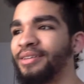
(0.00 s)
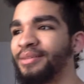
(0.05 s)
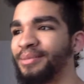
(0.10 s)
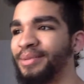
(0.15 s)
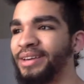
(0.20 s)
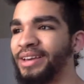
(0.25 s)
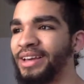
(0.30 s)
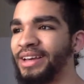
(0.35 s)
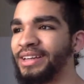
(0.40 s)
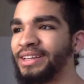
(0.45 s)

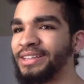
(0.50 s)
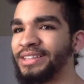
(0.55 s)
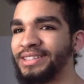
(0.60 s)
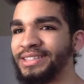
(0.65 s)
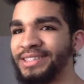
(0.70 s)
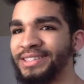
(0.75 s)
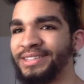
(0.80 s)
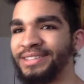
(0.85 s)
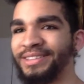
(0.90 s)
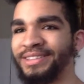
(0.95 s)

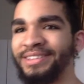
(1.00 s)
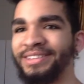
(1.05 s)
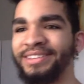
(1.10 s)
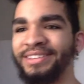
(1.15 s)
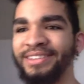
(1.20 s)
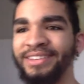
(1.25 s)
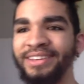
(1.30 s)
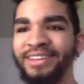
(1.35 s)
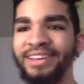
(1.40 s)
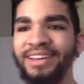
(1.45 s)
because
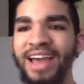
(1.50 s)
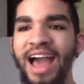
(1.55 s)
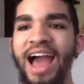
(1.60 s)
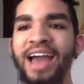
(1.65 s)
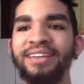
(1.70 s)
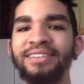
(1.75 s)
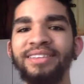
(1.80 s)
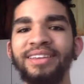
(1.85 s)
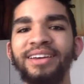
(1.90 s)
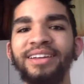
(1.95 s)

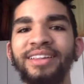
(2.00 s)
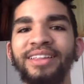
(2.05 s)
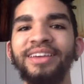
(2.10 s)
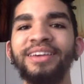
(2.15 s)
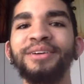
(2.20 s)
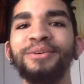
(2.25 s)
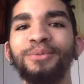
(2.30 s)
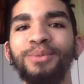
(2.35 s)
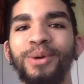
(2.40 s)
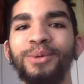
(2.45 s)

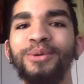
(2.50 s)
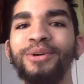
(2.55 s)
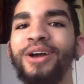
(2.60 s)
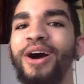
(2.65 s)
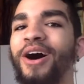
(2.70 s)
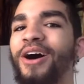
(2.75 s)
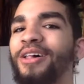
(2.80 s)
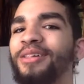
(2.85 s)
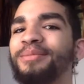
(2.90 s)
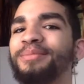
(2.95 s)
ideally we would
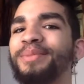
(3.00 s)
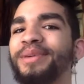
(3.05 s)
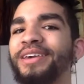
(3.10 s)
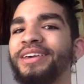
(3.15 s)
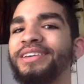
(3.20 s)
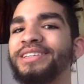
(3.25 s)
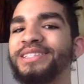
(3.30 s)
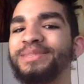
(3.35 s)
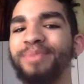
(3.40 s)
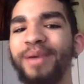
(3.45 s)
all
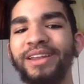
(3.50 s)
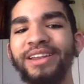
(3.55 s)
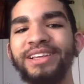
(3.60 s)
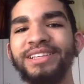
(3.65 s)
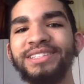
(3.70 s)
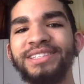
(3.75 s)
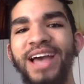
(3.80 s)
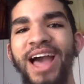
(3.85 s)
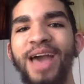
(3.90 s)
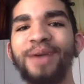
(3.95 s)
be
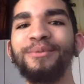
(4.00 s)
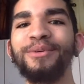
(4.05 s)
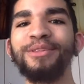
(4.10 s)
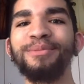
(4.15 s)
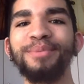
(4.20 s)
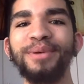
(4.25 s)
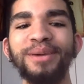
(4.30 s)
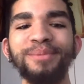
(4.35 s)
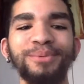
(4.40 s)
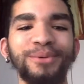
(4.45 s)
spending time
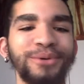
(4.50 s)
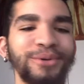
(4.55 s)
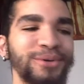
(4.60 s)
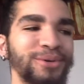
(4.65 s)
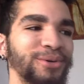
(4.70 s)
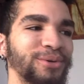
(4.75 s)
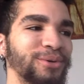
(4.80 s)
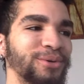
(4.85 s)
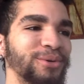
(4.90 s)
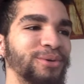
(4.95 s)
with people
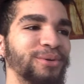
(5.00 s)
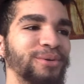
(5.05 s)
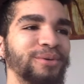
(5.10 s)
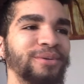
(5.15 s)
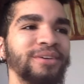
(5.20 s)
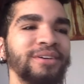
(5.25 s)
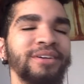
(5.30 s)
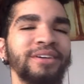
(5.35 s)
who